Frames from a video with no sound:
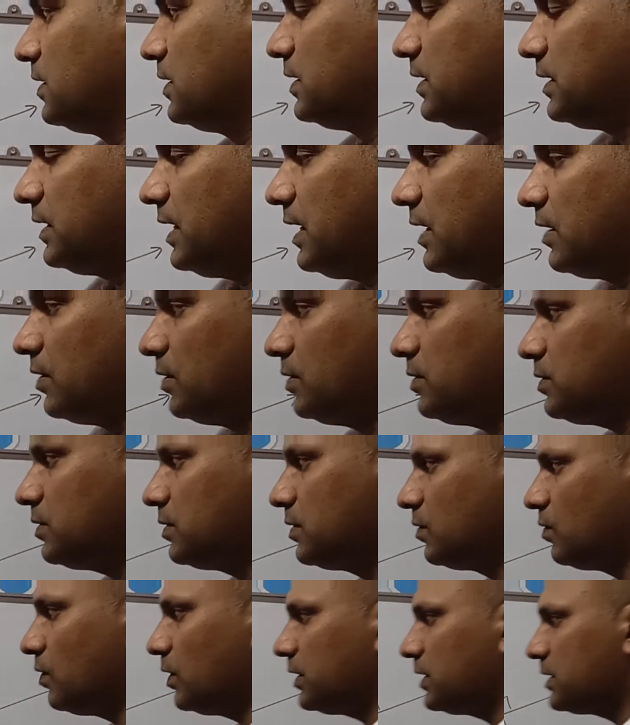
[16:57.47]
now
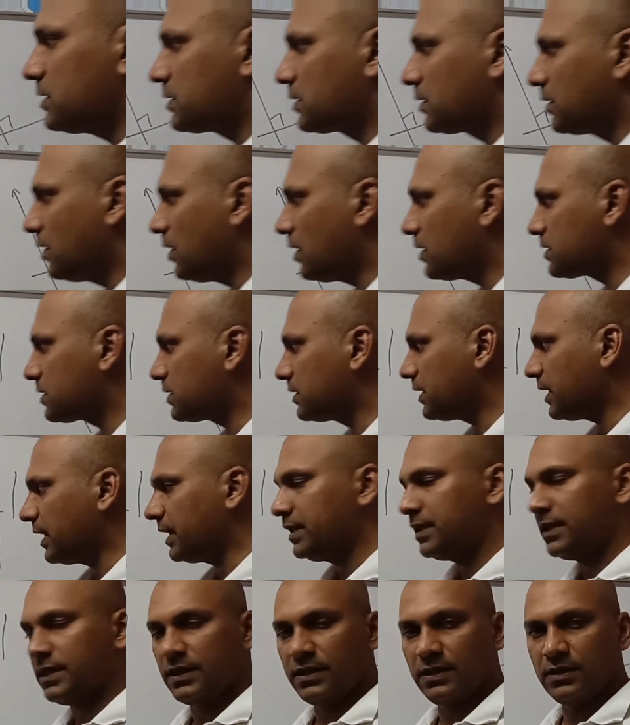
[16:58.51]
what is cos
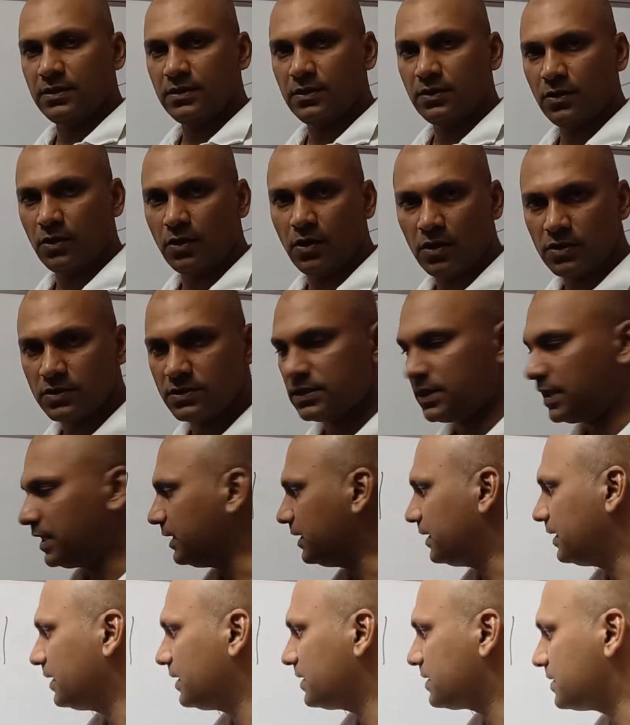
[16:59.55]
90? Cos
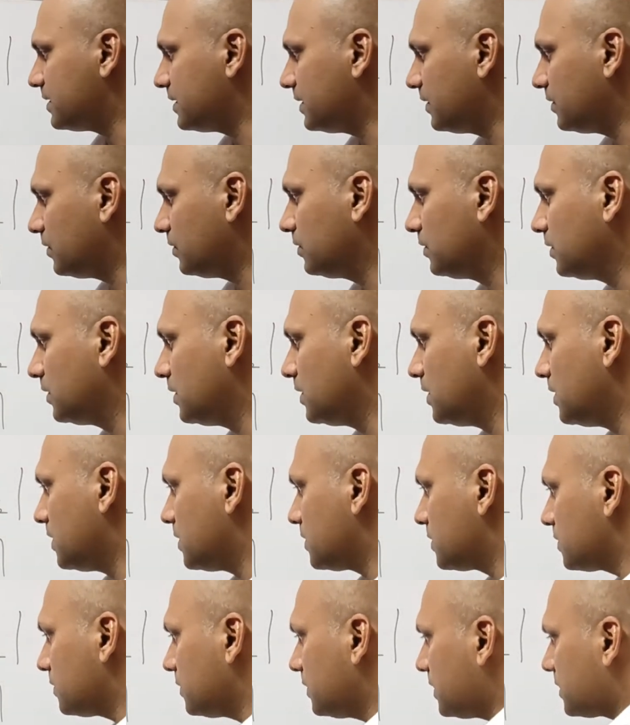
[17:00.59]
90 is 0.
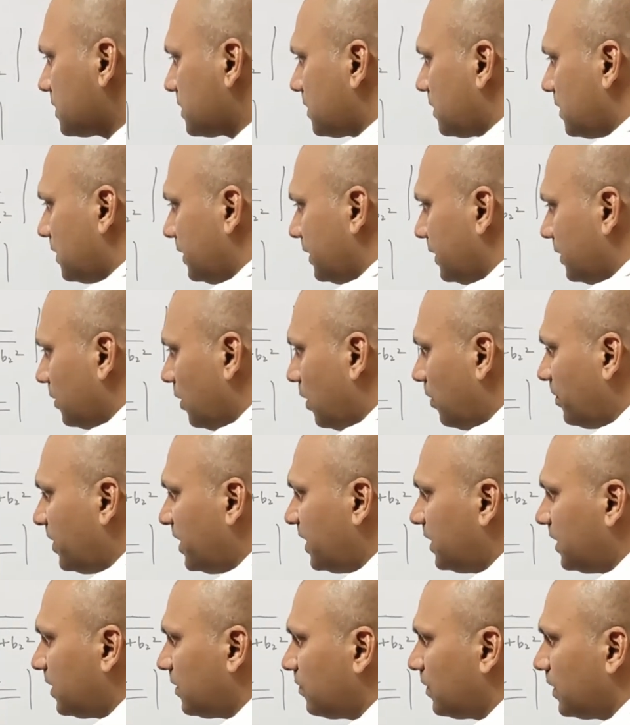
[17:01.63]
So this
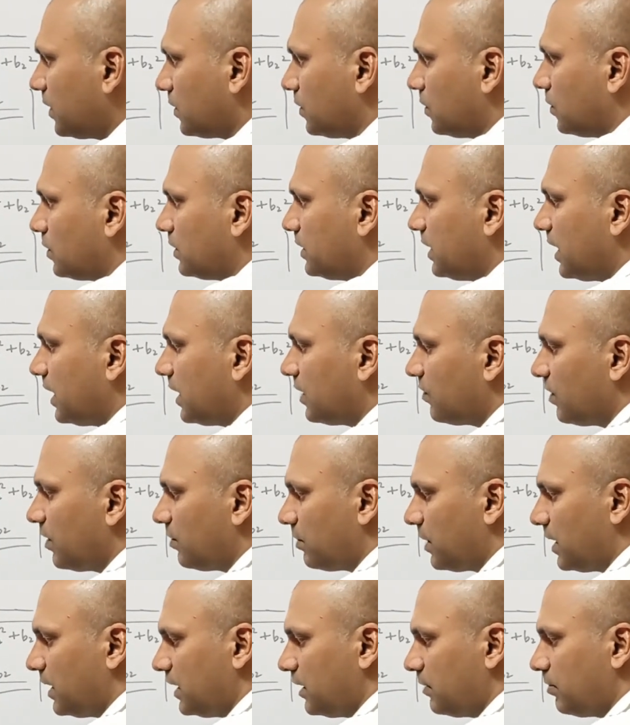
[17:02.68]
denominator will go there, it will
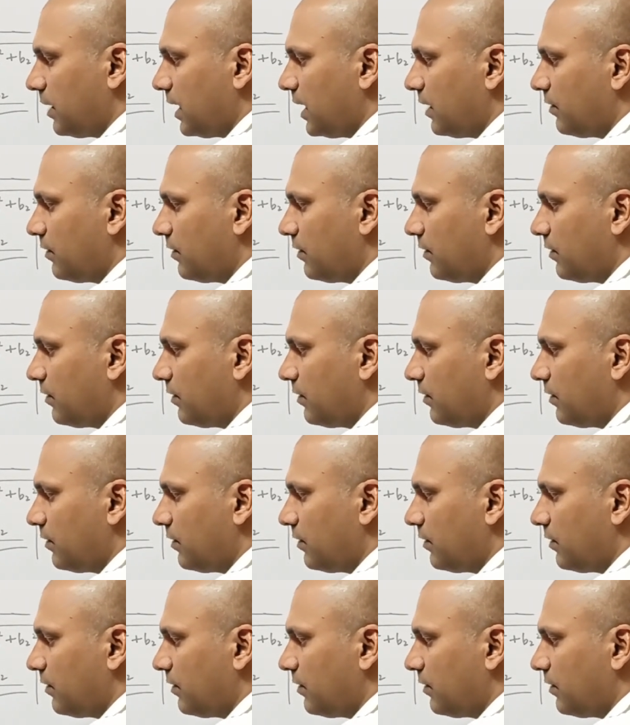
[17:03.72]
multiply